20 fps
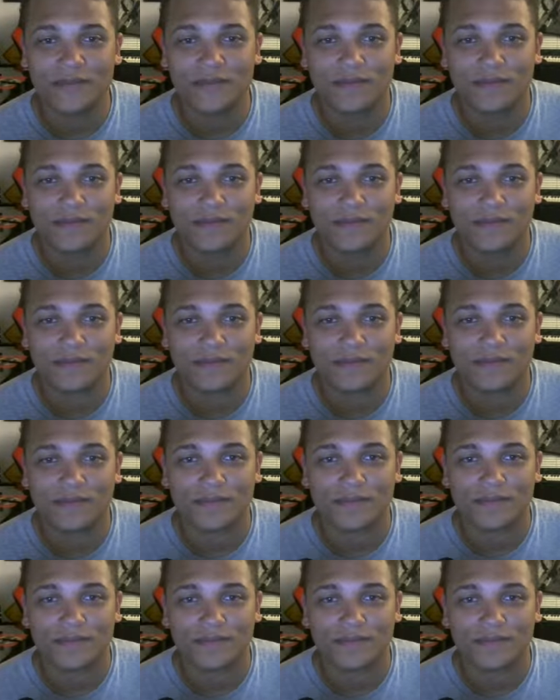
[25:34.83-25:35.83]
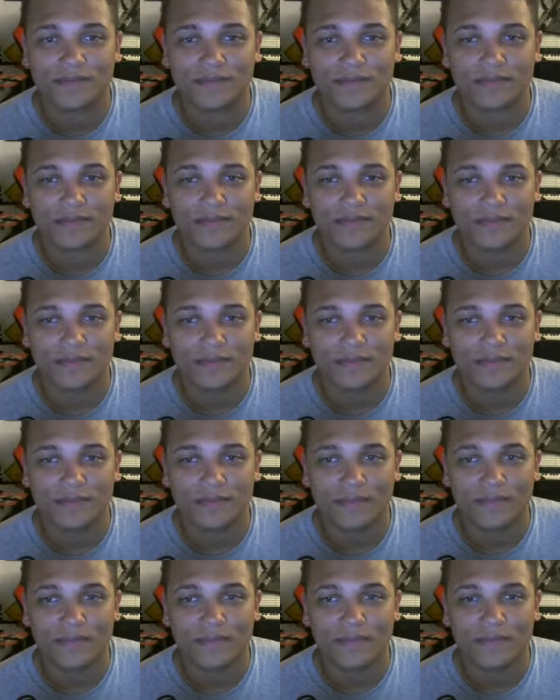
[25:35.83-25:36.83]

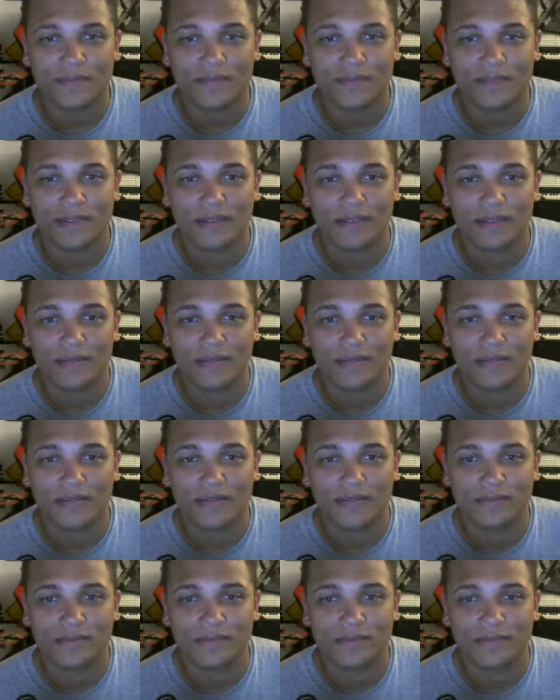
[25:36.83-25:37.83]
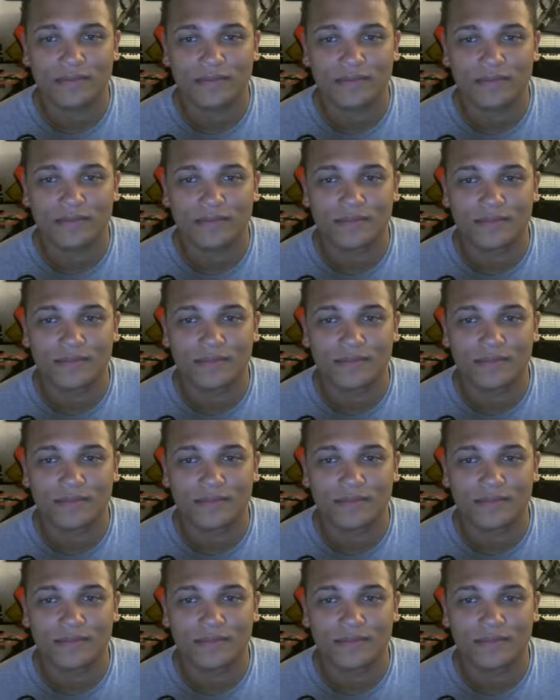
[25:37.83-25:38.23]
(silence)